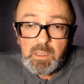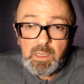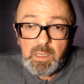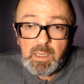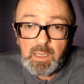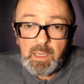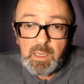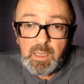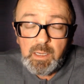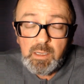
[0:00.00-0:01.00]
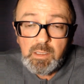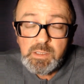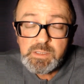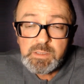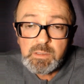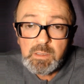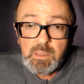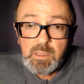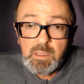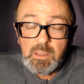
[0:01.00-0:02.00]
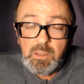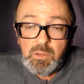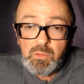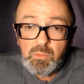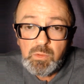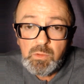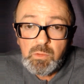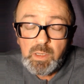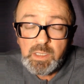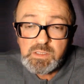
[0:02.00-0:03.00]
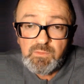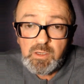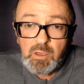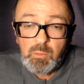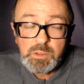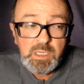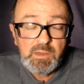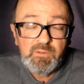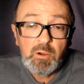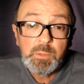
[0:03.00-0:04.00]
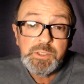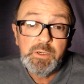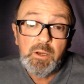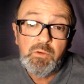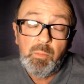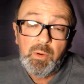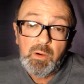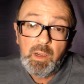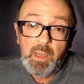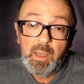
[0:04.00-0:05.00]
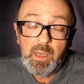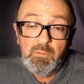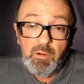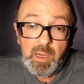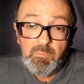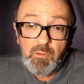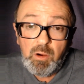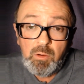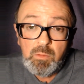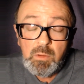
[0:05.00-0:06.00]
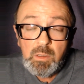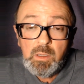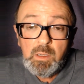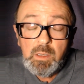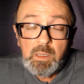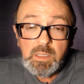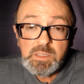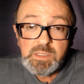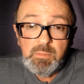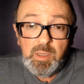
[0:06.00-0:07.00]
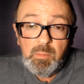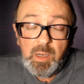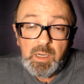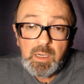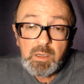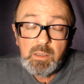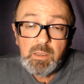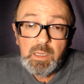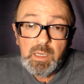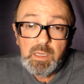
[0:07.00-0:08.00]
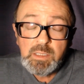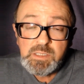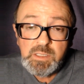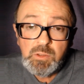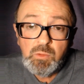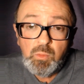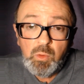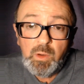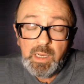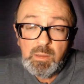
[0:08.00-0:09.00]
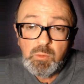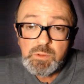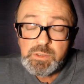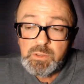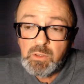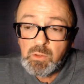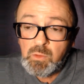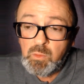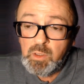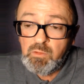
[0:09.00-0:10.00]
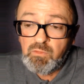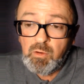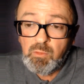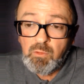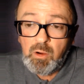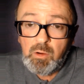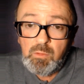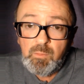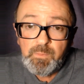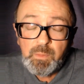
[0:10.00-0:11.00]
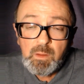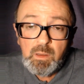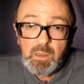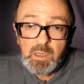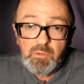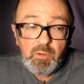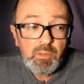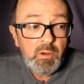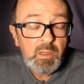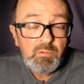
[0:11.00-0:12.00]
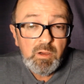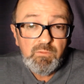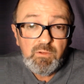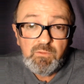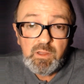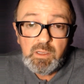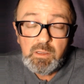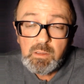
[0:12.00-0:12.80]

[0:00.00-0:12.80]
and you will, as a video watcher, have the opportunity to buy a ram roll, a mintmark, and a single War Animals $2 coin from a roll, $133.50